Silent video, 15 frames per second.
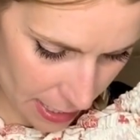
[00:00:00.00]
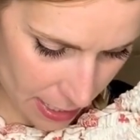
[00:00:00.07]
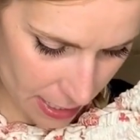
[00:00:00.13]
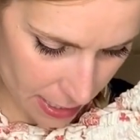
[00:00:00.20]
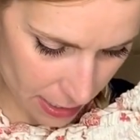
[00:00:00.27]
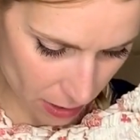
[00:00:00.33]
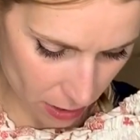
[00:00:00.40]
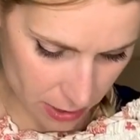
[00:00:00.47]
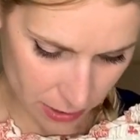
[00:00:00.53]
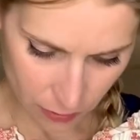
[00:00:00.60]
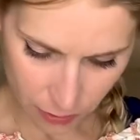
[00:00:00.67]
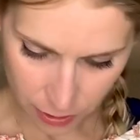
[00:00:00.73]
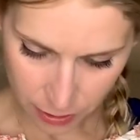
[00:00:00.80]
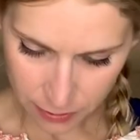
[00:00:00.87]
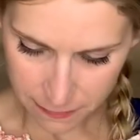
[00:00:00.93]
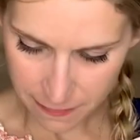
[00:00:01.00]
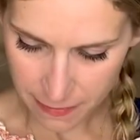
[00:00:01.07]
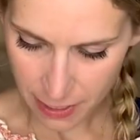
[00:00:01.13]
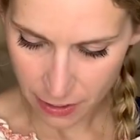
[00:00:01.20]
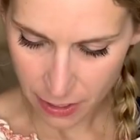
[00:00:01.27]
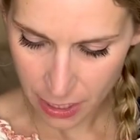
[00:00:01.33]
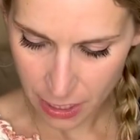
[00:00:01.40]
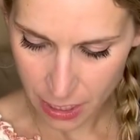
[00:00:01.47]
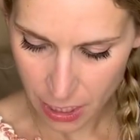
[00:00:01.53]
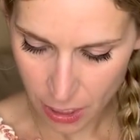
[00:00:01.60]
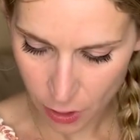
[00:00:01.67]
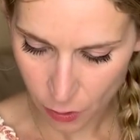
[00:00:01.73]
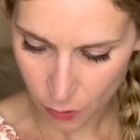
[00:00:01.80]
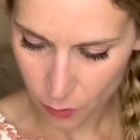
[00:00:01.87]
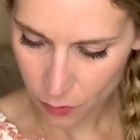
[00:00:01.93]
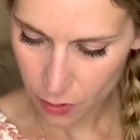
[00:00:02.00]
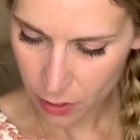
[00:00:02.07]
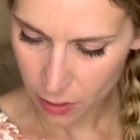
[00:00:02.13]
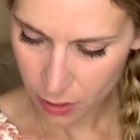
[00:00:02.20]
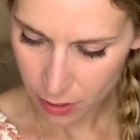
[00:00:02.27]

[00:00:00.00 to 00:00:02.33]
Uh, it also looks very new.